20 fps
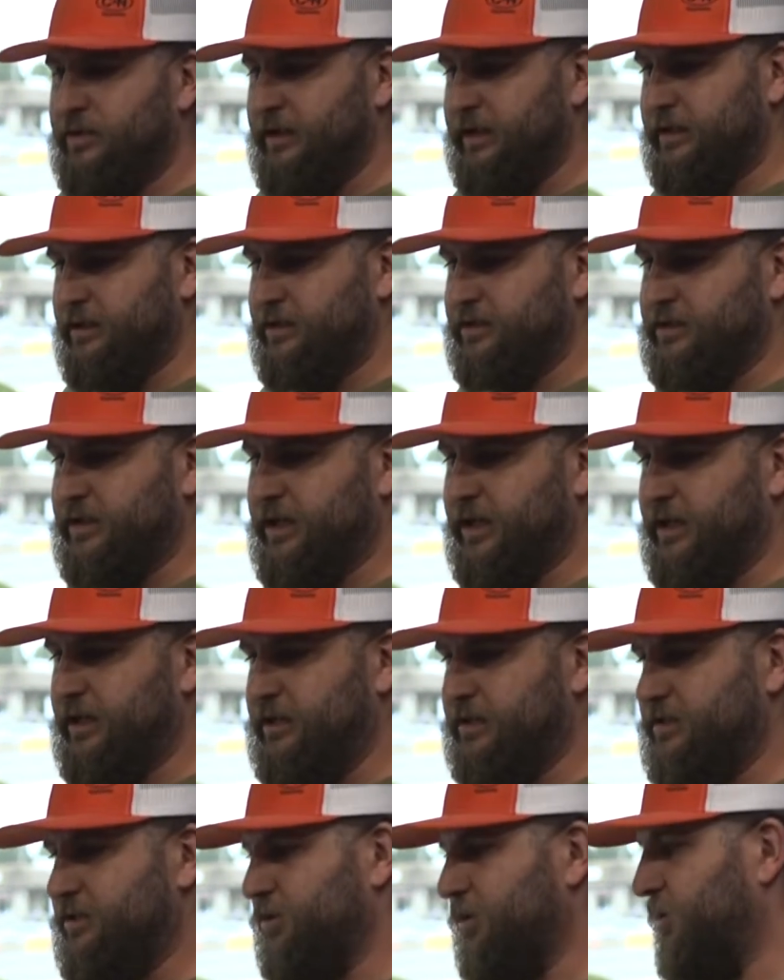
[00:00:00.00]
In this
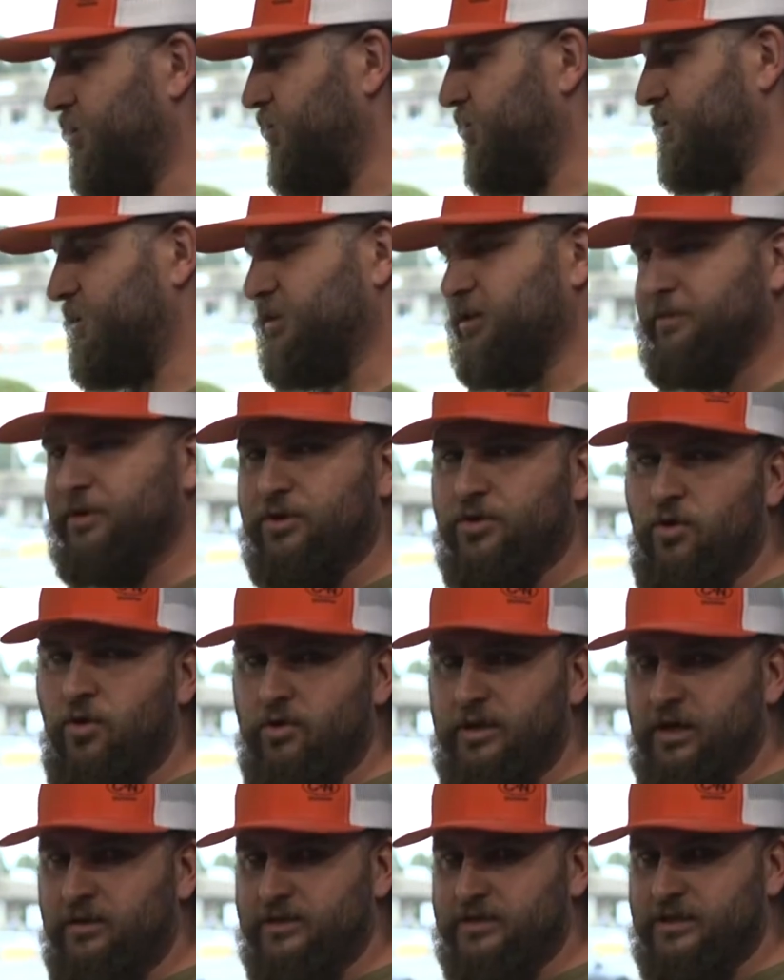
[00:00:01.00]
case, it's a little bit
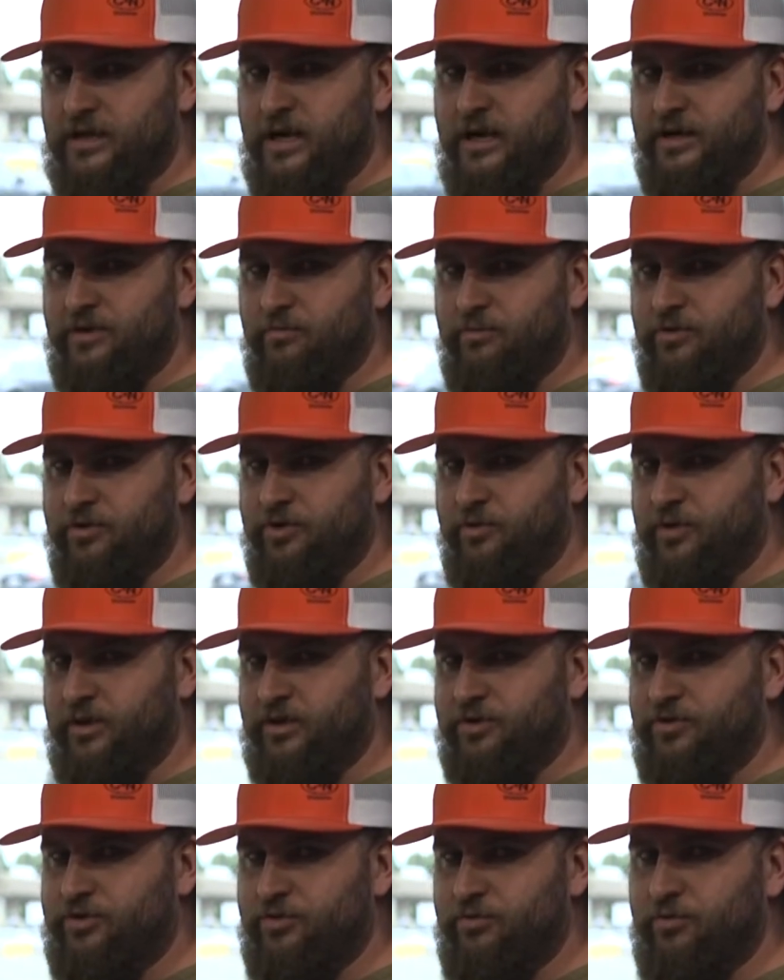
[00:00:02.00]
cold outside and we're doing
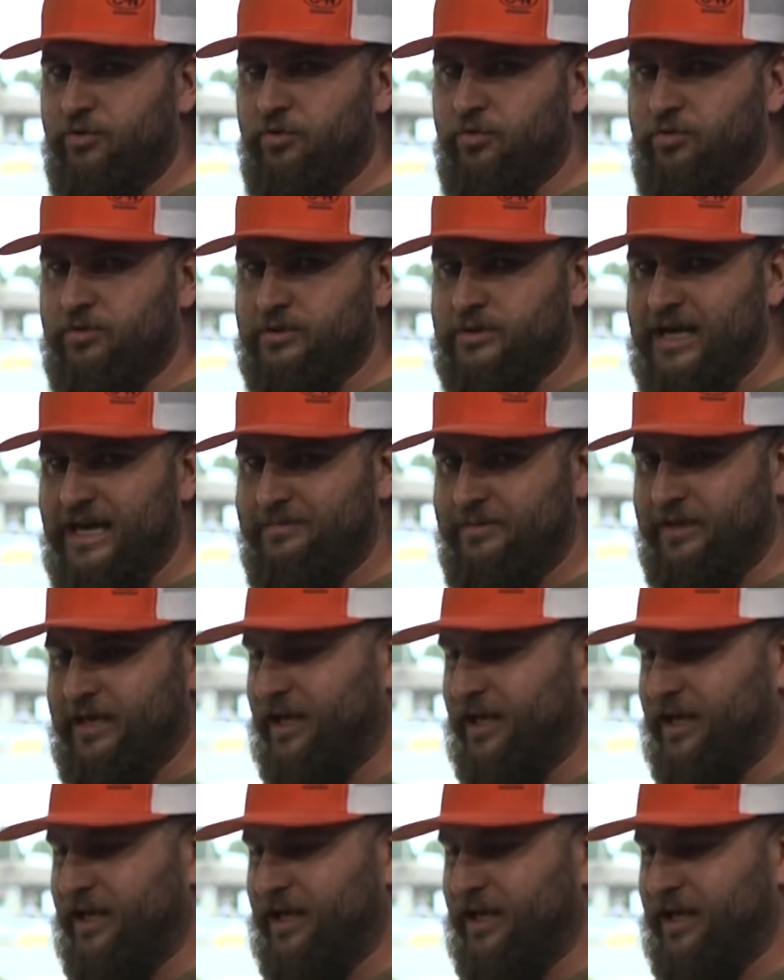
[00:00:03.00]
a dual type of